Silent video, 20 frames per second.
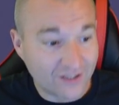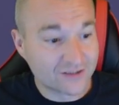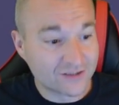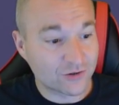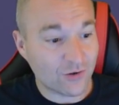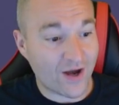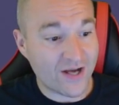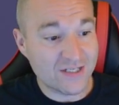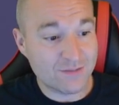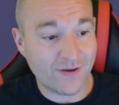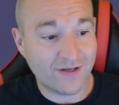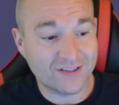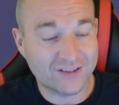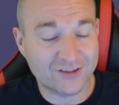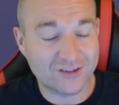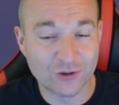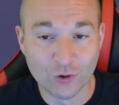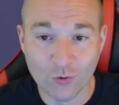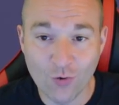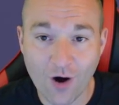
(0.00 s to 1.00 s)
So I spent
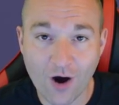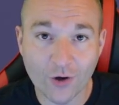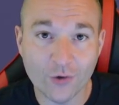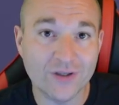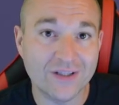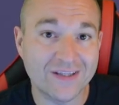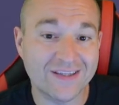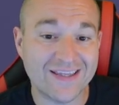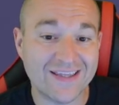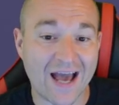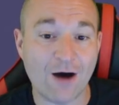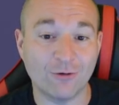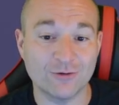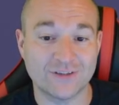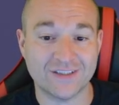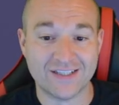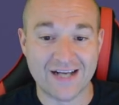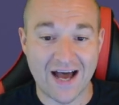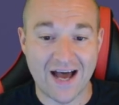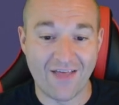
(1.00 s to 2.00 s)

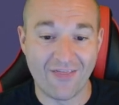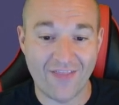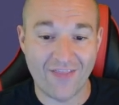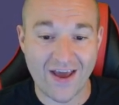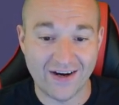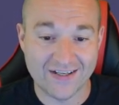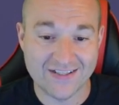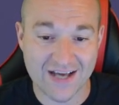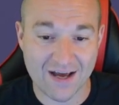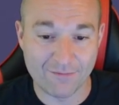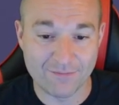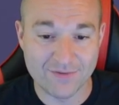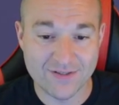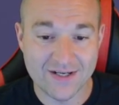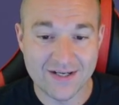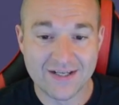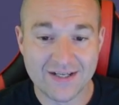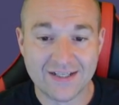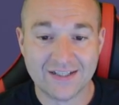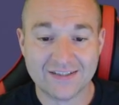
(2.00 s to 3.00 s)
200,000 on that attempt
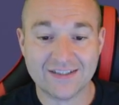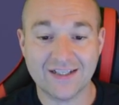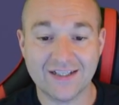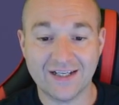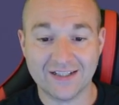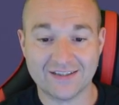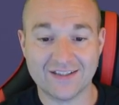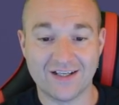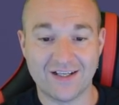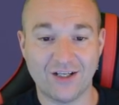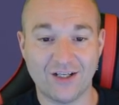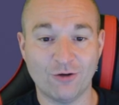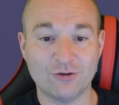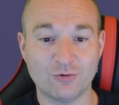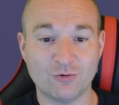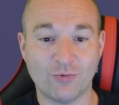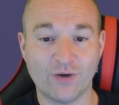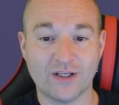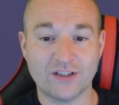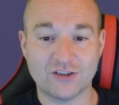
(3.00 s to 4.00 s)
to get the huge
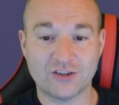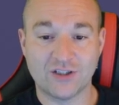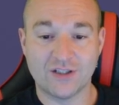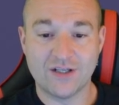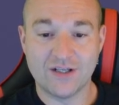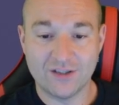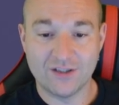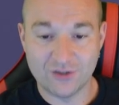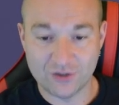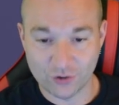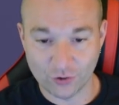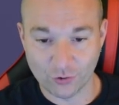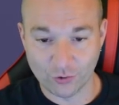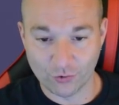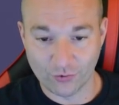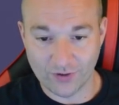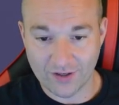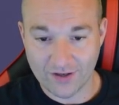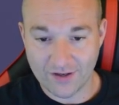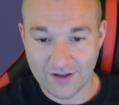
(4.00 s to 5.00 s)
witch.
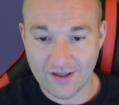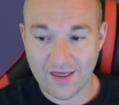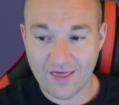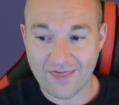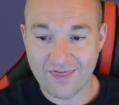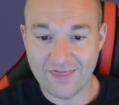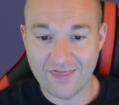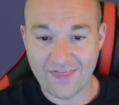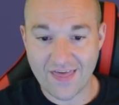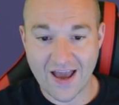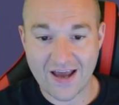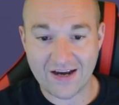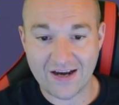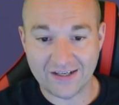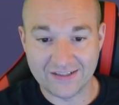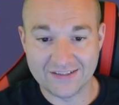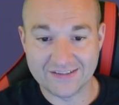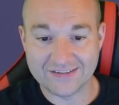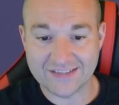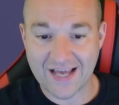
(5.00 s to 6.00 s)
Dude, that
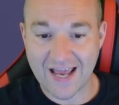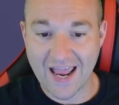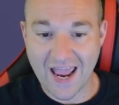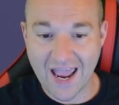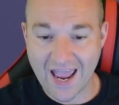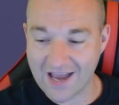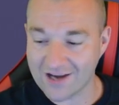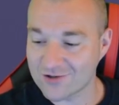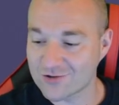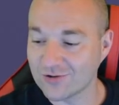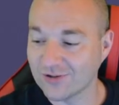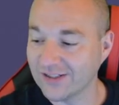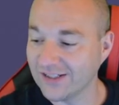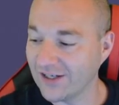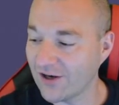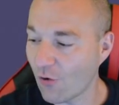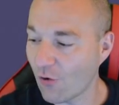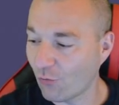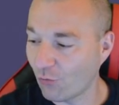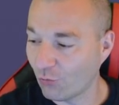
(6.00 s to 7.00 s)
is
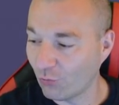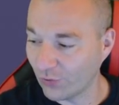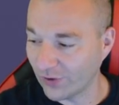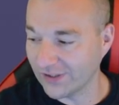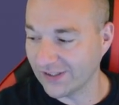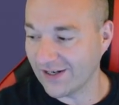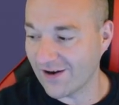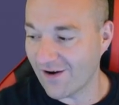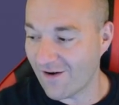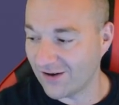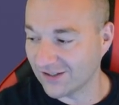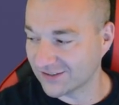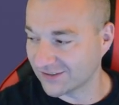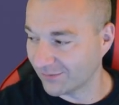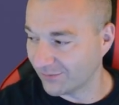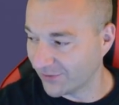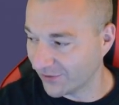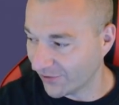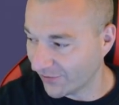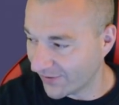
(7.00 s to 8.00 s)
actually really
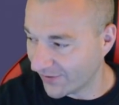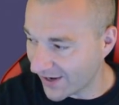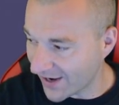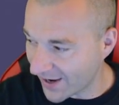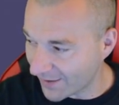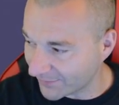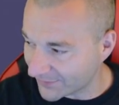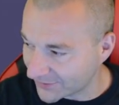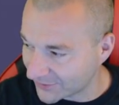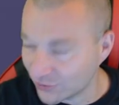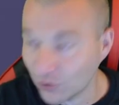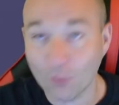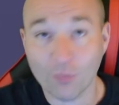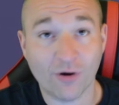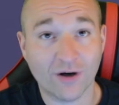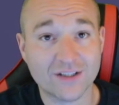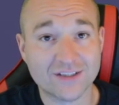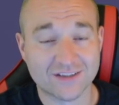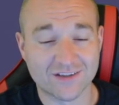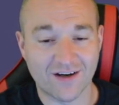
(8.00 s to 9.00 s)
awesome, dude. I'm
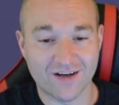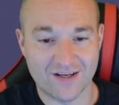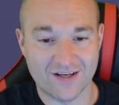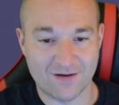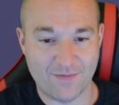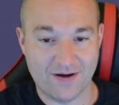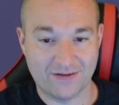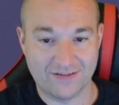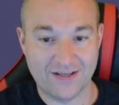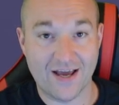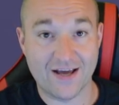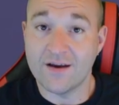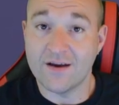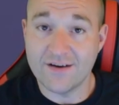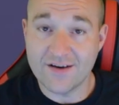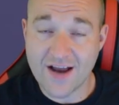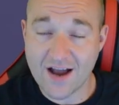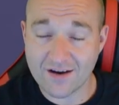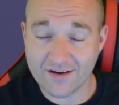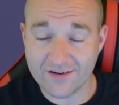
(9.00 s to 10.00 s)
super excited about that.
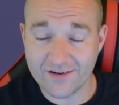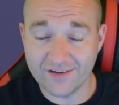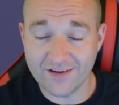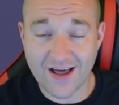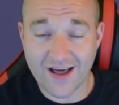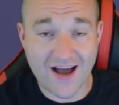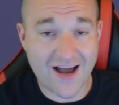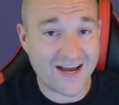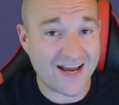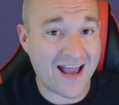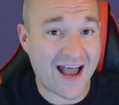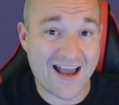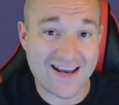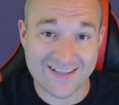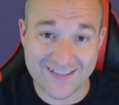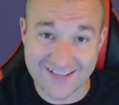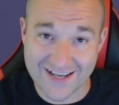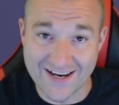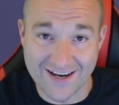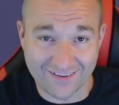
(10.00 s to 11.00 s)
Not gonna lie, I
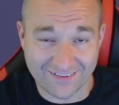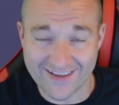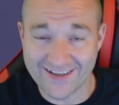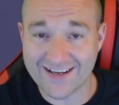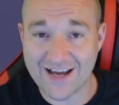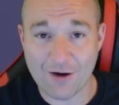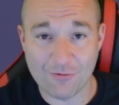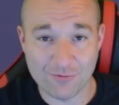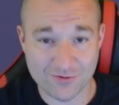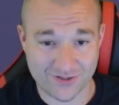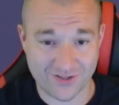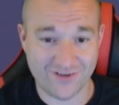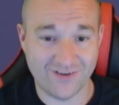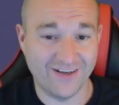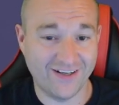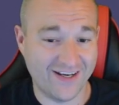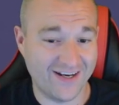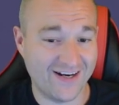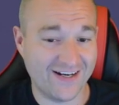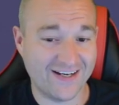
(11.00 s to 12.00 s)
didn't think I was gonna
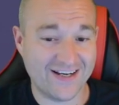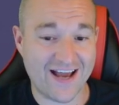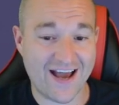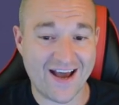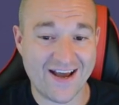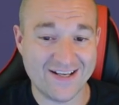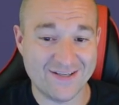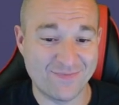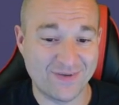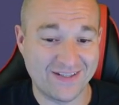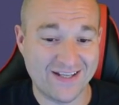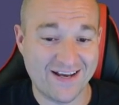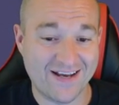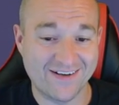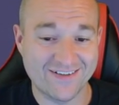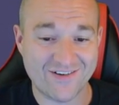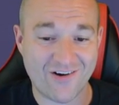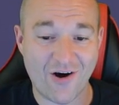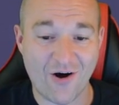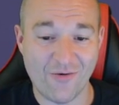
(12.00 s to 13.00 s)
get it, guys, but that
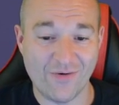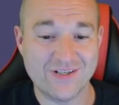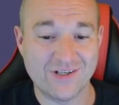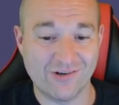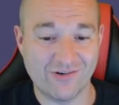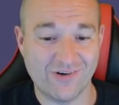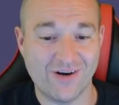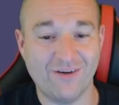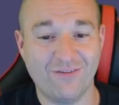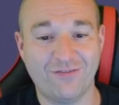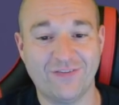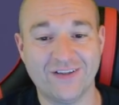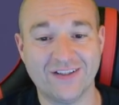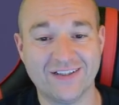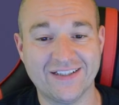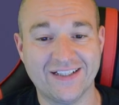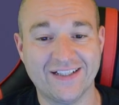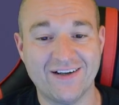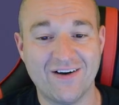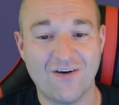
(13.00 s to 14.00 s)
is always a great
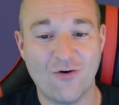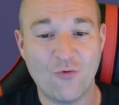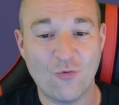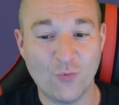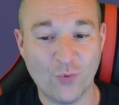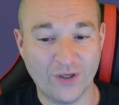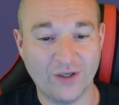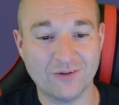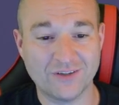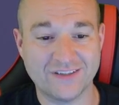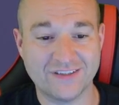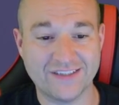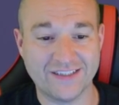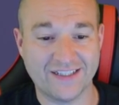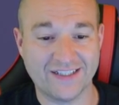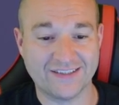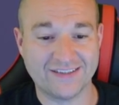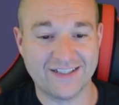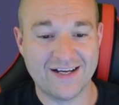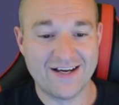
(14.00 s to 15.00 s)
feeling when you see
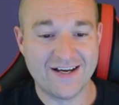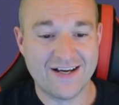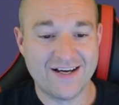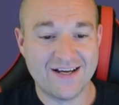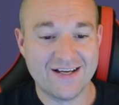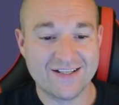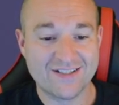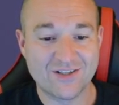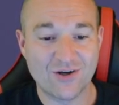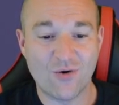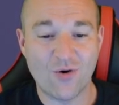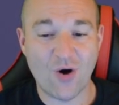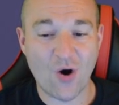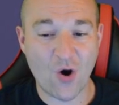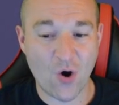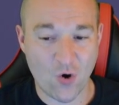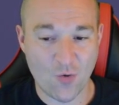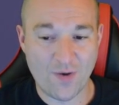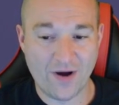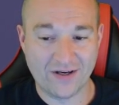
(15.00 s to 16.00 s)
it. So,
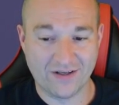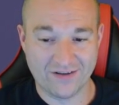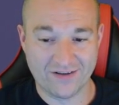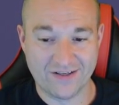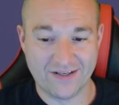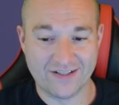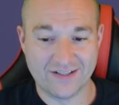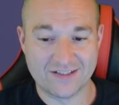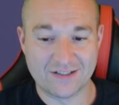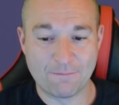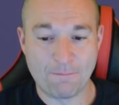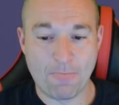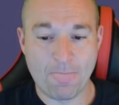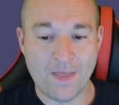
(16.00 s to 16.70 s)
oh my goodness.